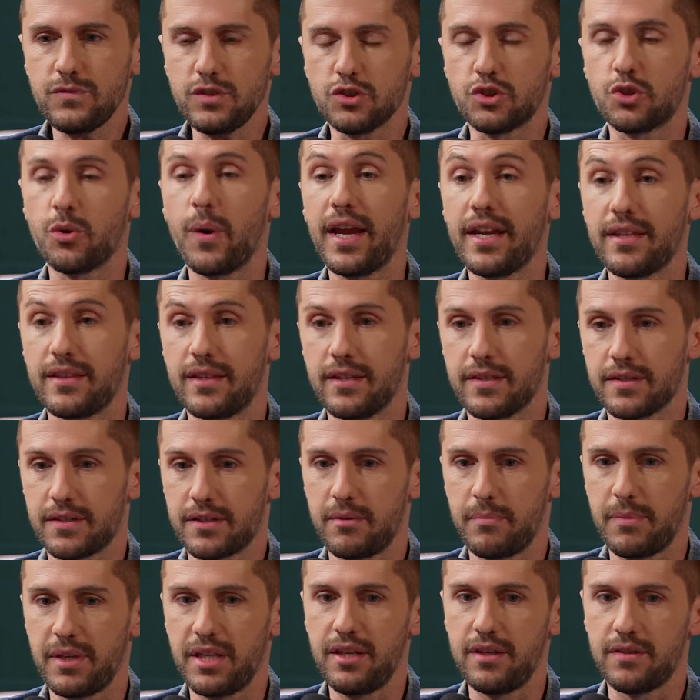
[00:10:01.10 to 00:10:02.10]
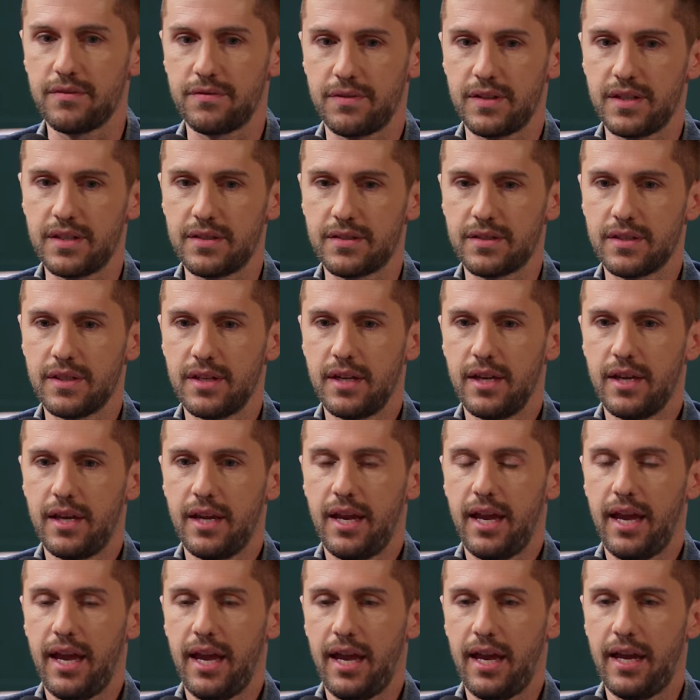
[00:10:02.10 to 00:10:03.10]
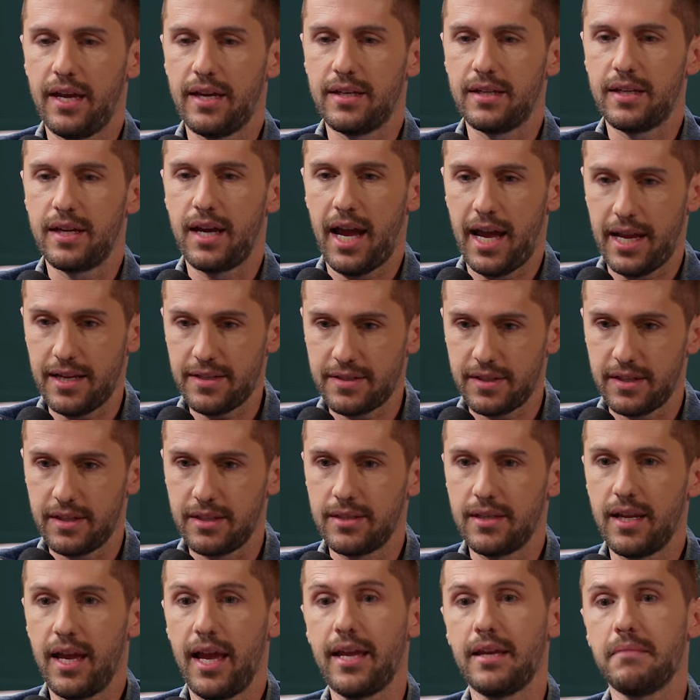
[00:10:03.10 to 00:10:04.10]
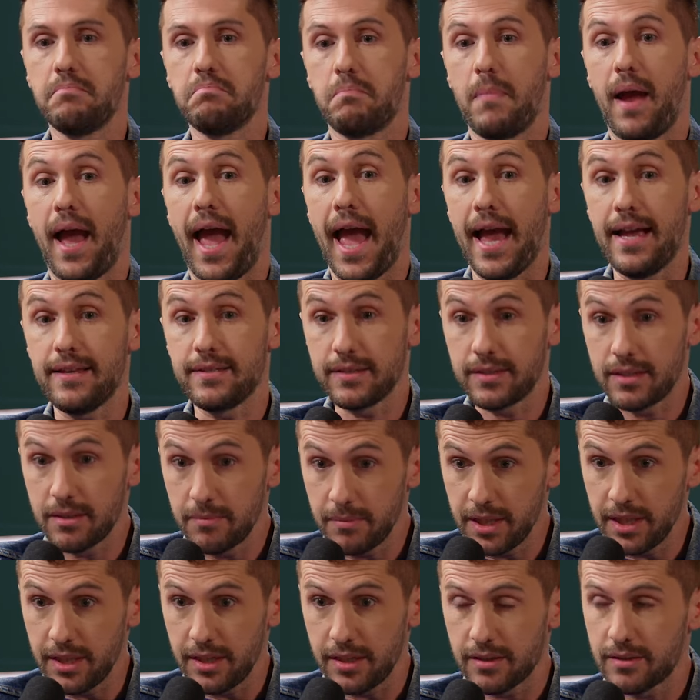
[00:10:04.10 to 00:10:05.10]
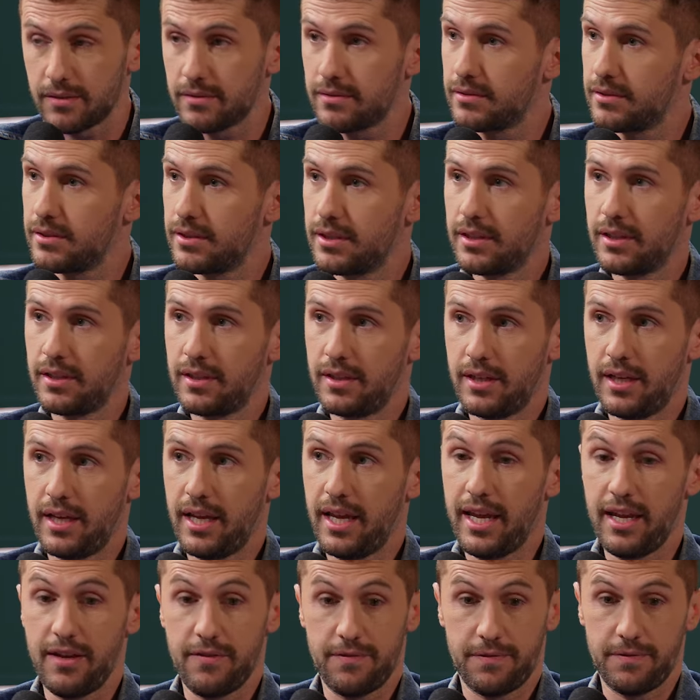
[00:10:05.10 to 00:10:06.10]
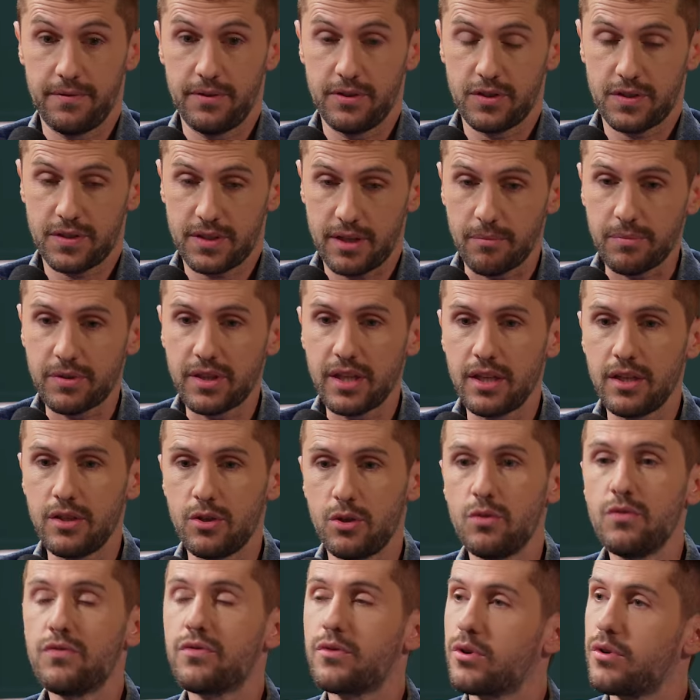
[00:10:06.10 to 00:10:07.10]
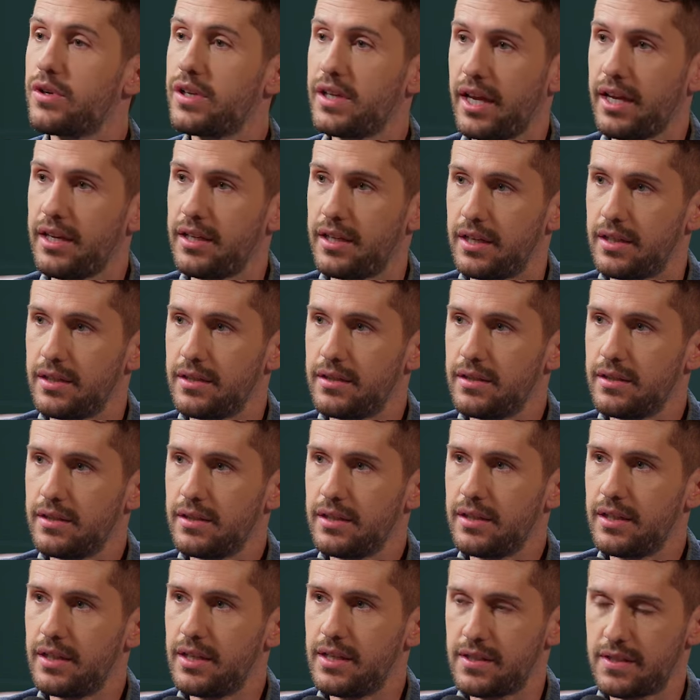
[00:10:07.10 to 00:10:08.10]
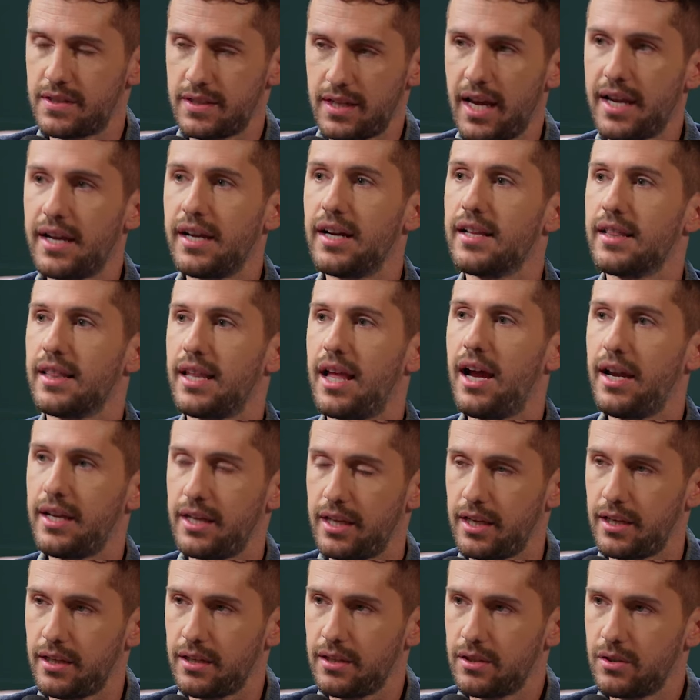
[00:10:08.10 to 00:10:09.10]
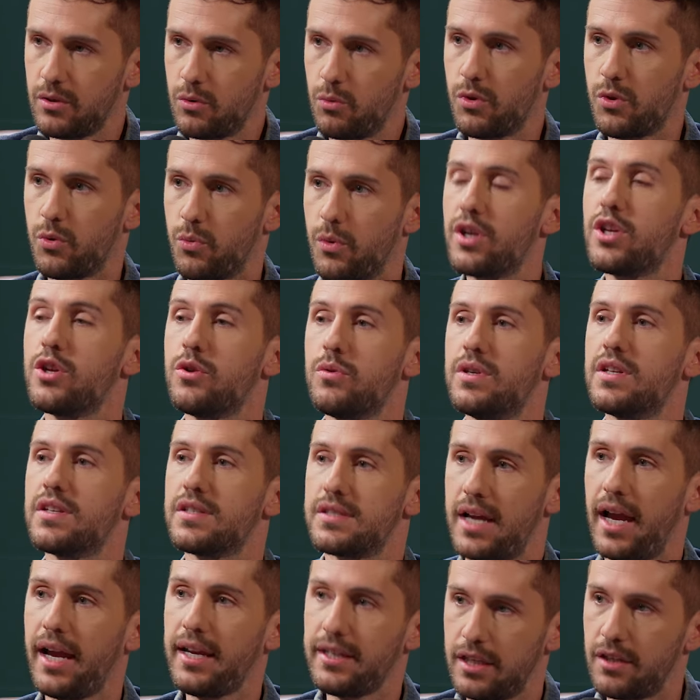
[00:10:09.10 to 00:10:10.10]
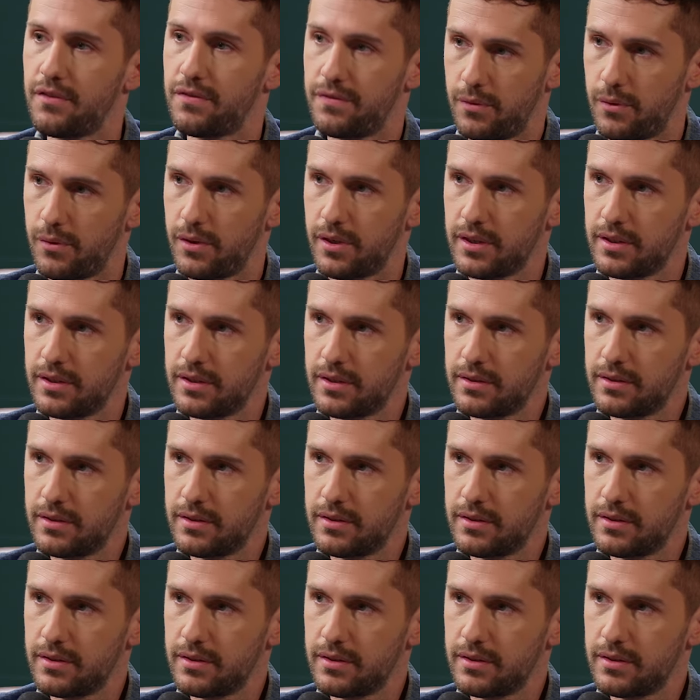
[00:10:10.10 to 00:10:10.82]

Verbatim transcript: two atheist comedian friends. And I said, hey, as a comedian, if something you've created is not aligning with what you designed it for,